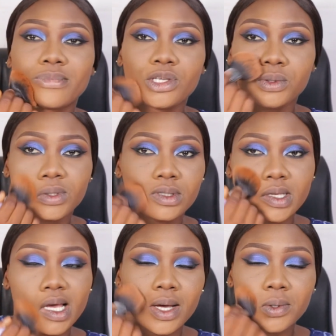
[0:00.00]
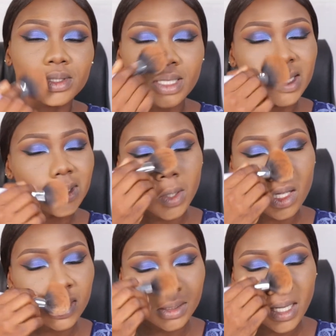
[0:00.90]
you see how that
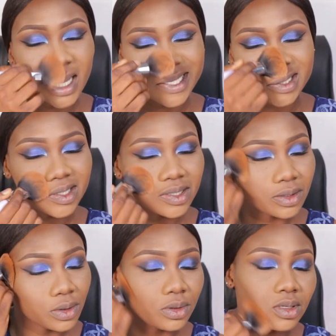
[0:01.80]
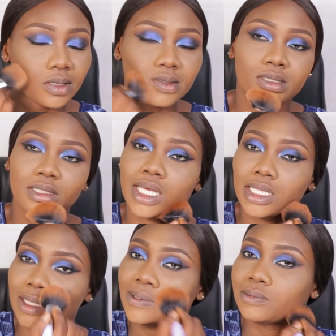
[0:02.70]
just ties this look in
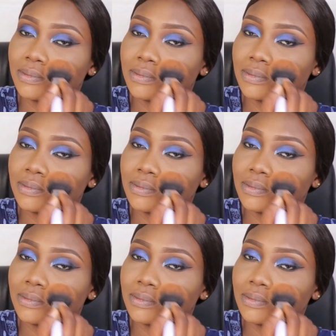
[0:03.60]
together.